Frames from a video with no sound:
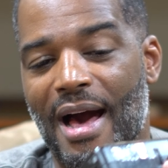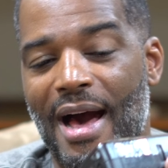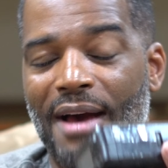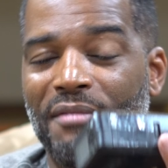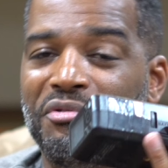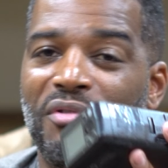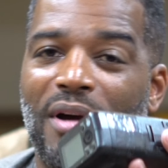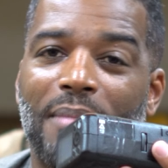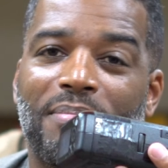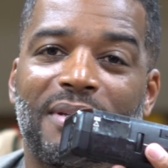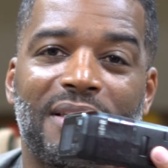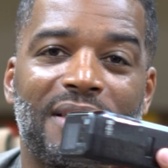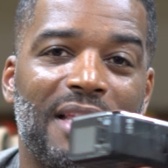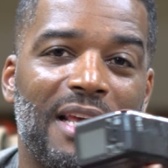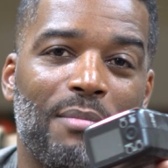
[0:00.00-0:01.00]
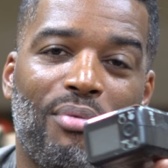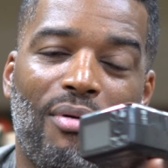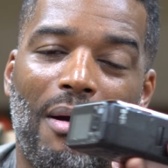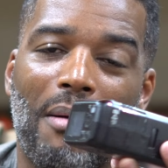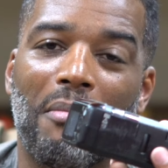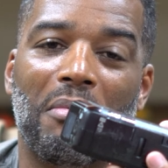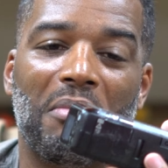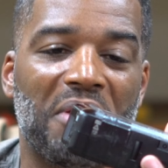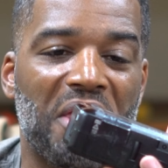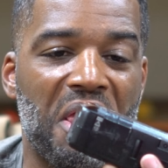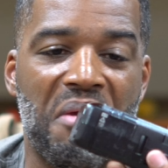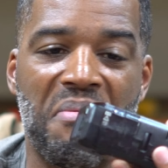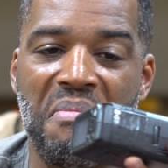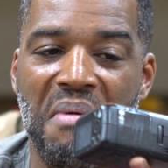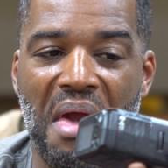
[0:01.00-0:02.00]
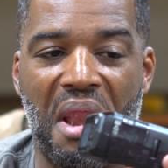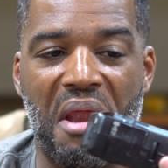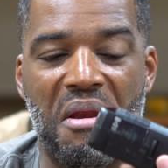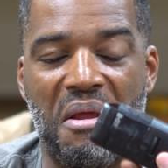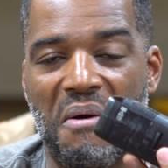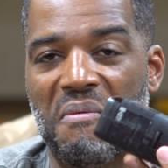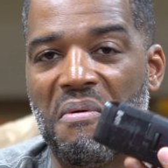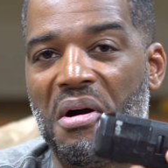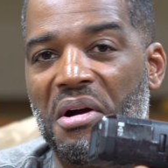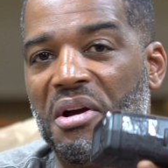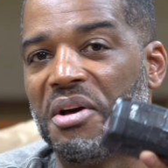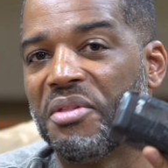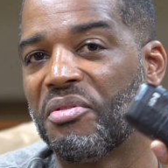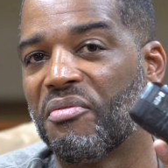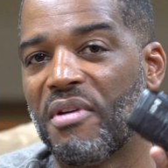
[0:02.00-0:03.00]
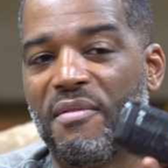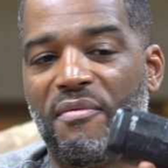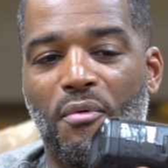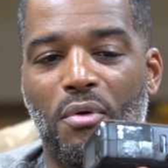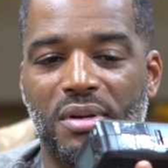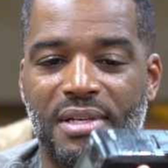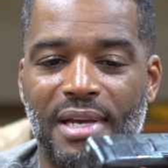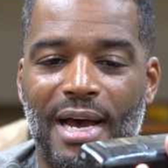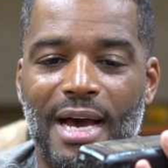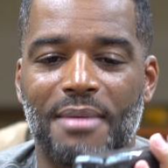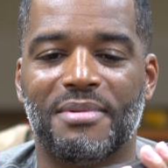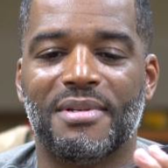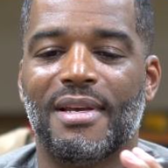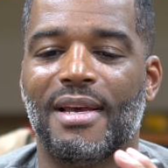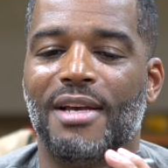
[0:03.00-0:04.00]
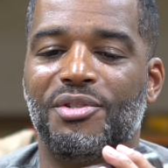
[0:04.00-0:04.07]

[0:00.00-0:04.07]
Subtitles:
I've dropped this thing probably, I don't know, a good 3-4 times.